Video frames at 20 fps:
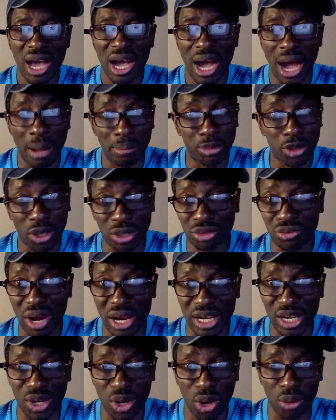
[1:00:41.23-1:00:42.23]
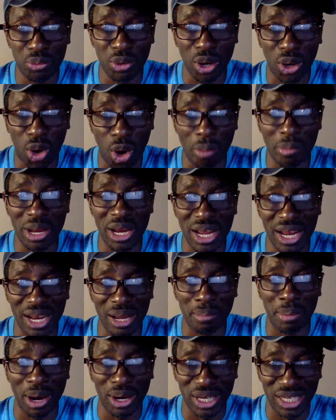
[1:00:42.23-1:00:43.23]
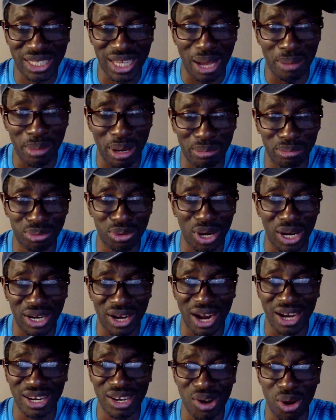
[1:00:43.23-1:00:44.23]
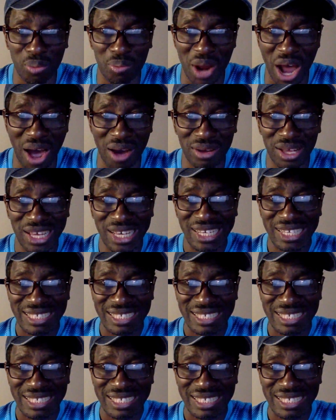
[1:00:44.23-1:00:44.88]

I'm just rounding up. You're coming in about the time I'm rounding up now.